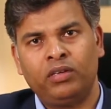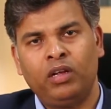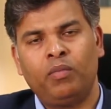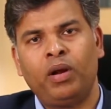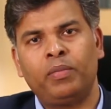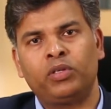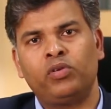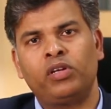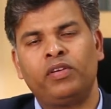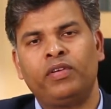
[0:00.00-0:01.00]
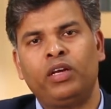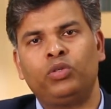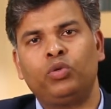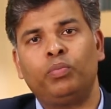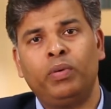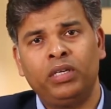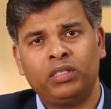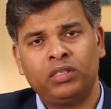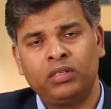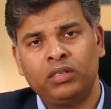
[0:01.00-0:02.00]
Inflammation will give rise to
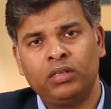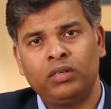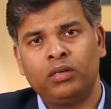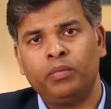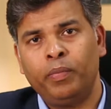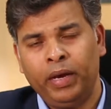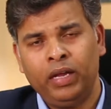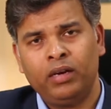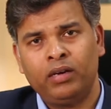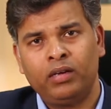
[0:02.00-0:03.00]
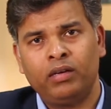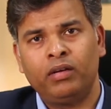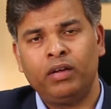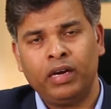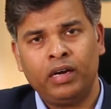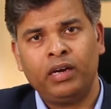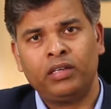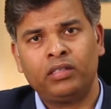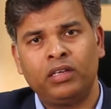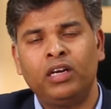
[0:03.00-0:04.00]
pus, pain,
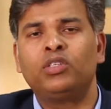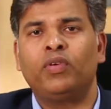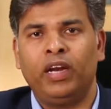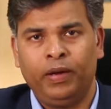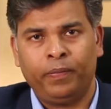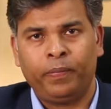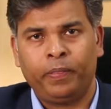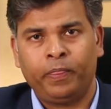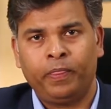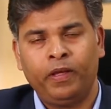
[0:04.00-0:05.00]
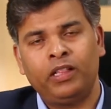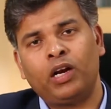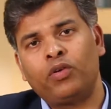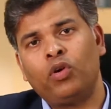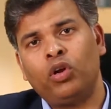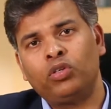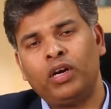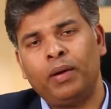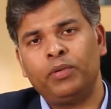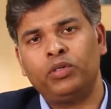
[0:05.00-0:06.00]
redness and swelling, and that will also
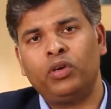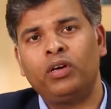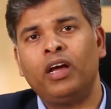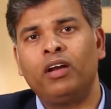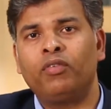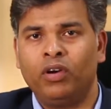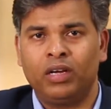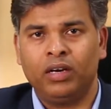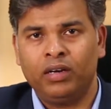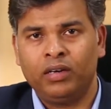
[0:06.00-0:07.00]
damage your hair follicle.